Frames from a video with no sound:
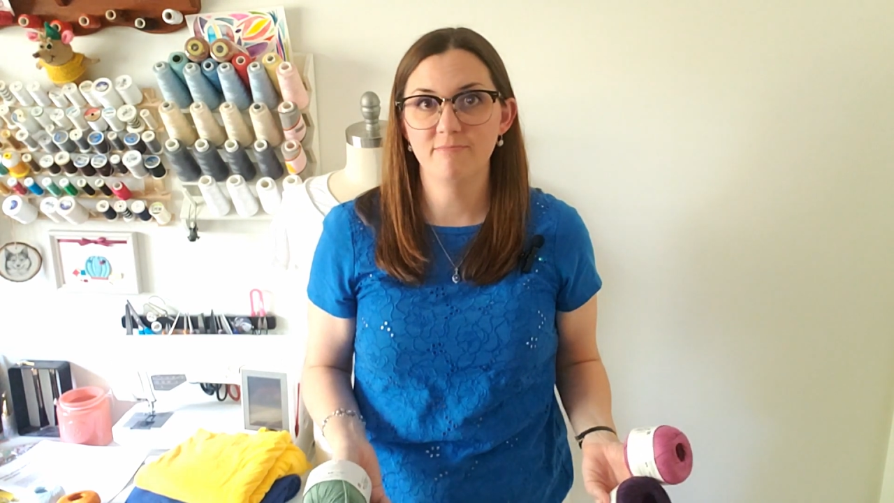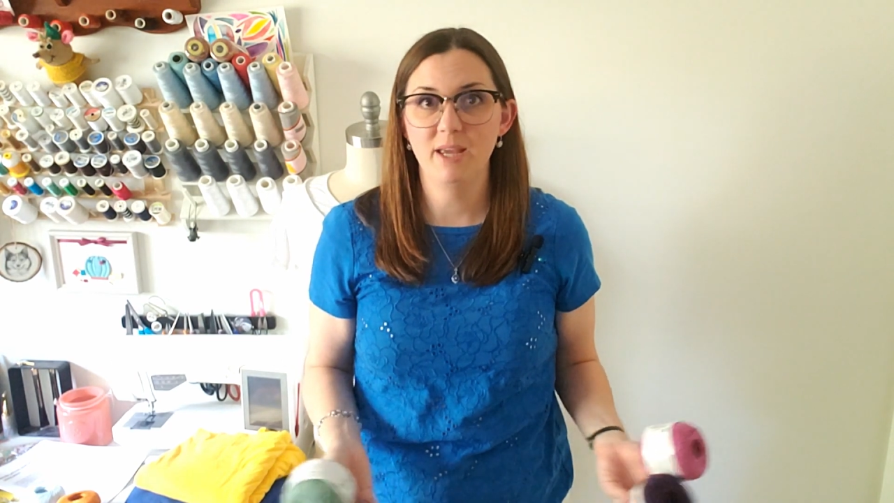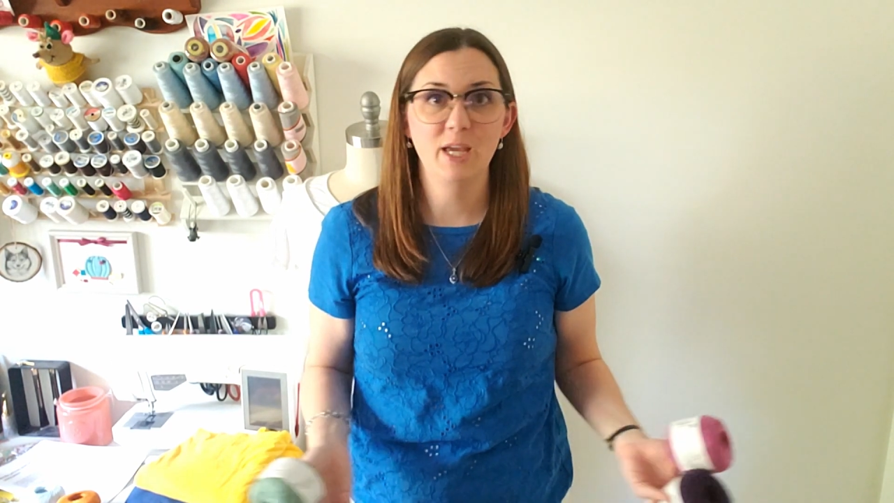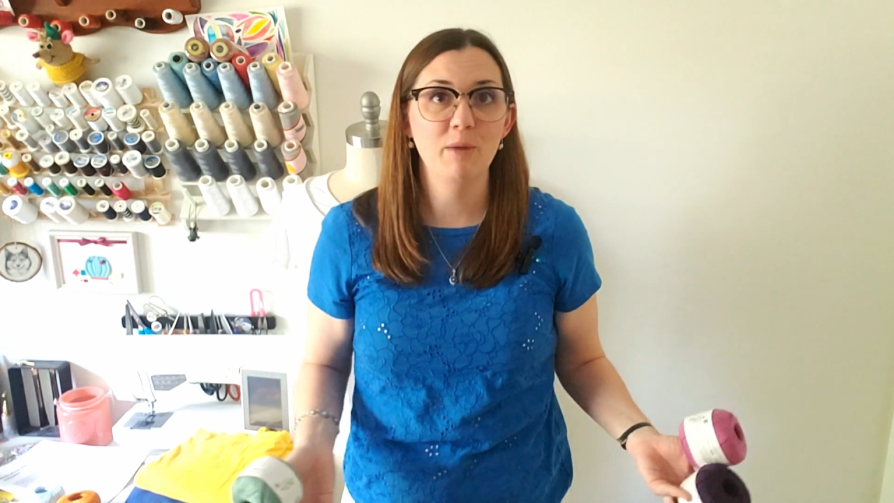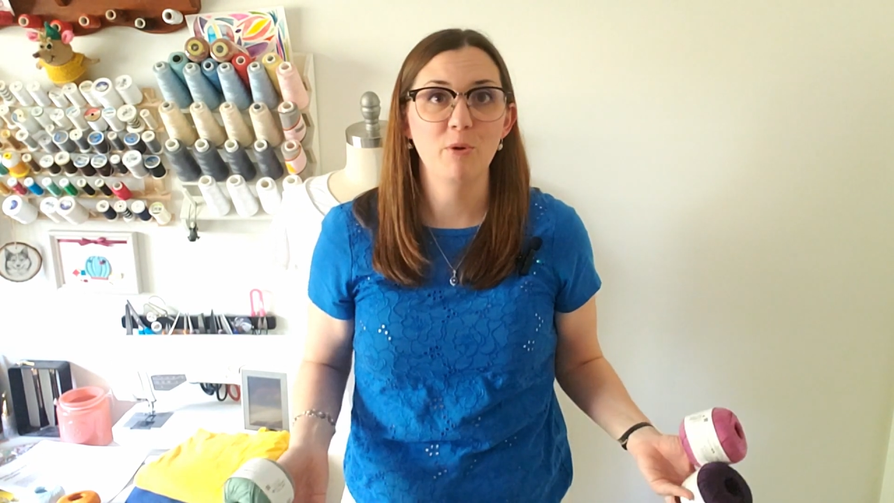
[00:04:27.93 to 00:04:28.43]

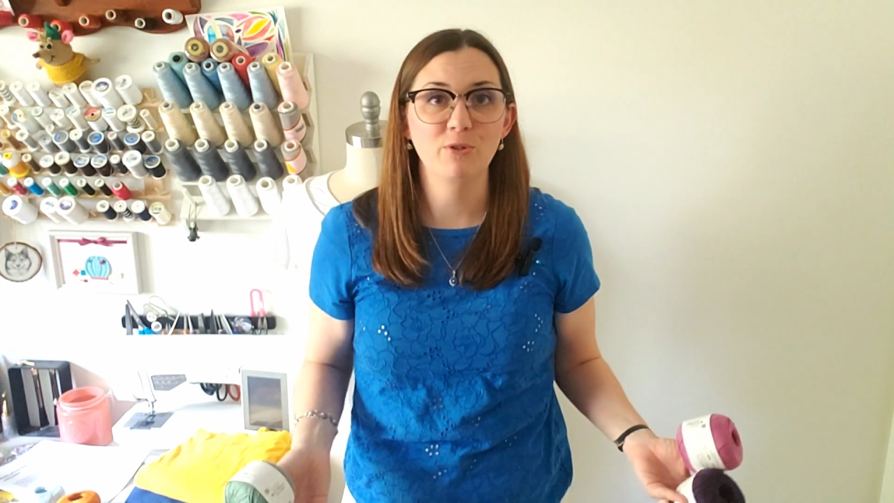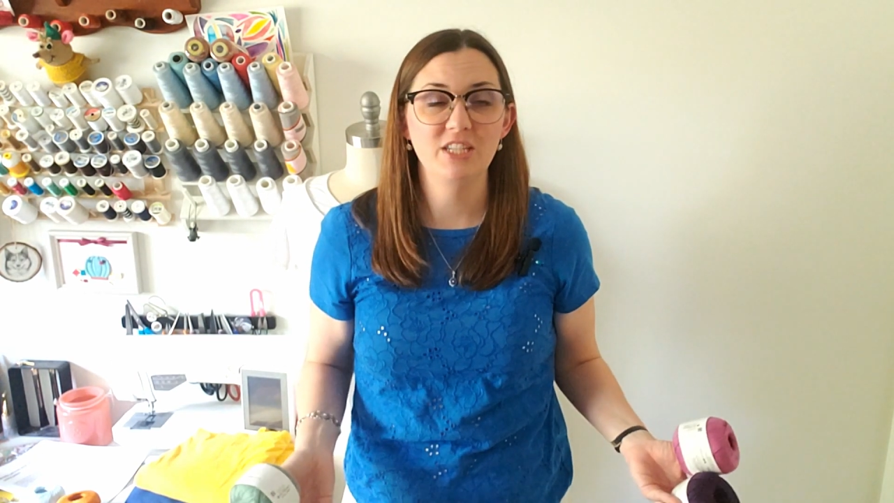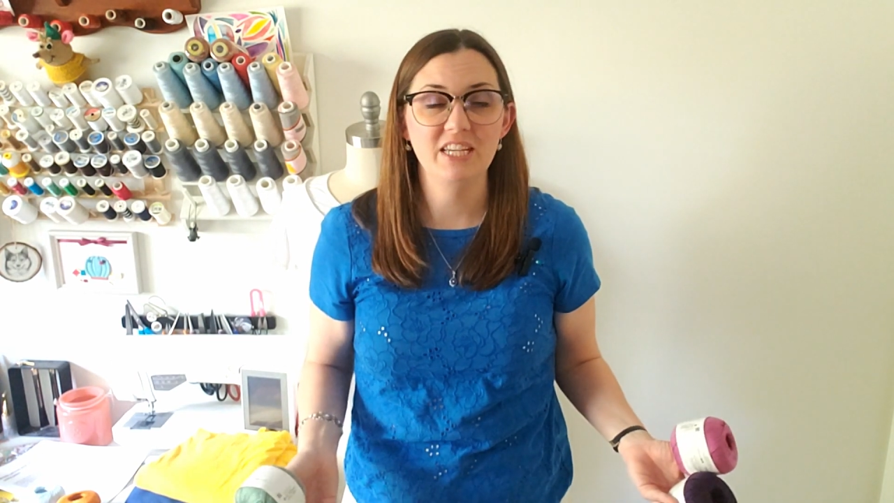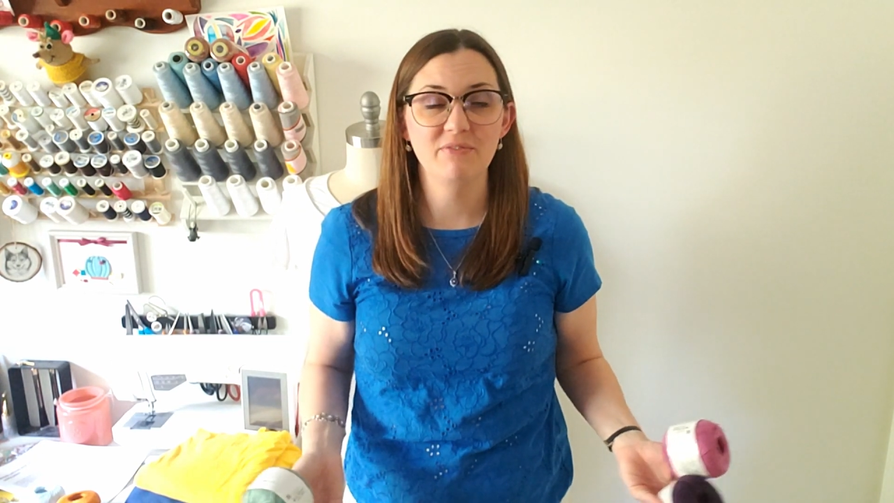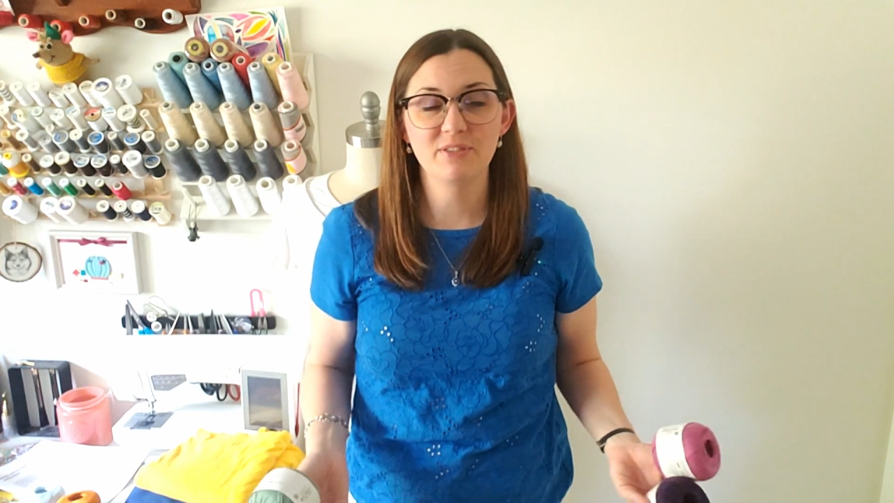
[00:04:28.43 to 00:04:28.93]
making
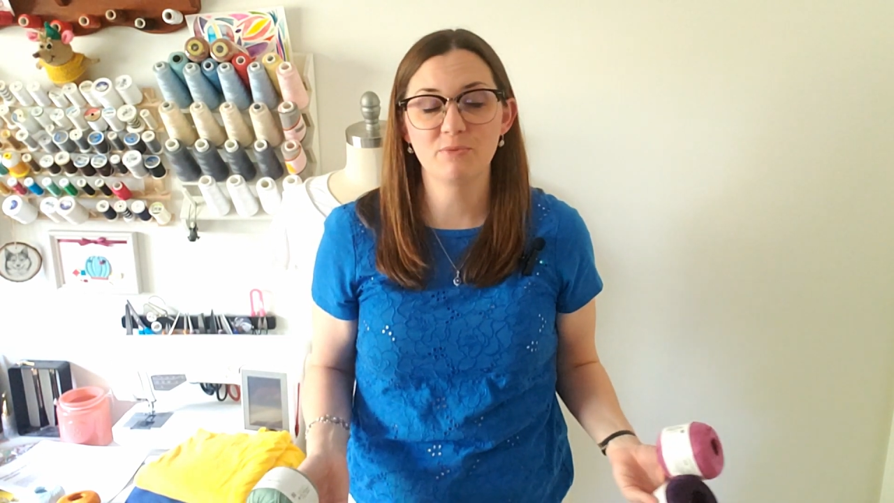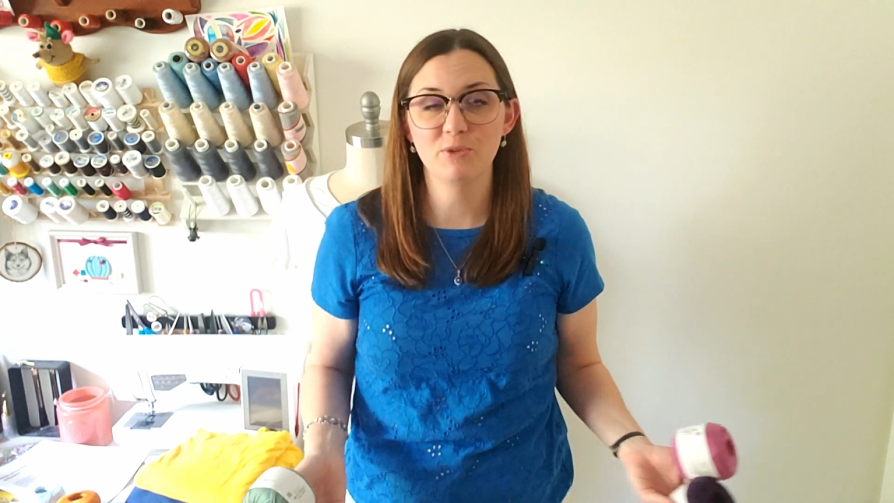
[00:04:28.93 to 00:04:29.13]
motifs